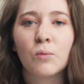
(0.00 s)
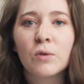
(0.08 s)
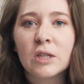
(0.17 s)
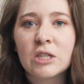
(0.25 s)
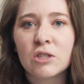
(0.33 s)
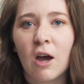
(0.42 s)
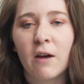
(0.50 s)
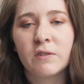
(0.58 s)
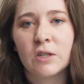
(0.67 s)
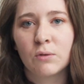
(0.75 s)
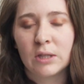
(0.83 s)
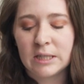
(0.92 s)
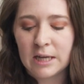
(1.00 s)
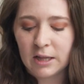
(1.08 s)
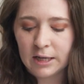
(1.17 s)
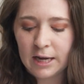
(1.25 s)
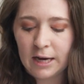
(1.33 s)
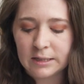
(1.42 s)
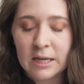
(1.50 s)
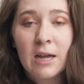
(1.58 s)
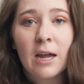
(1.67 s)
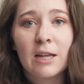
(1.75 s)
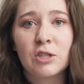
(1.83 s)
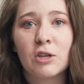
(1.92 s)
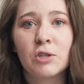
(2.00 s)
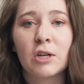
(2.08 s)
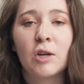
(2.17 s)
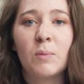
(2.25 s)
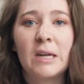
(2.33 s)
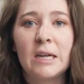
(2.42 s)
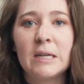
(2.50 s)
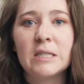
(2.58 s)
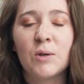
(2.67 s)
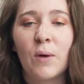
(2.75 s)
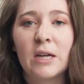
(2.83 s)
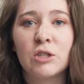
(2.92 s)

really soft and really delicate. It's also going to be an easy way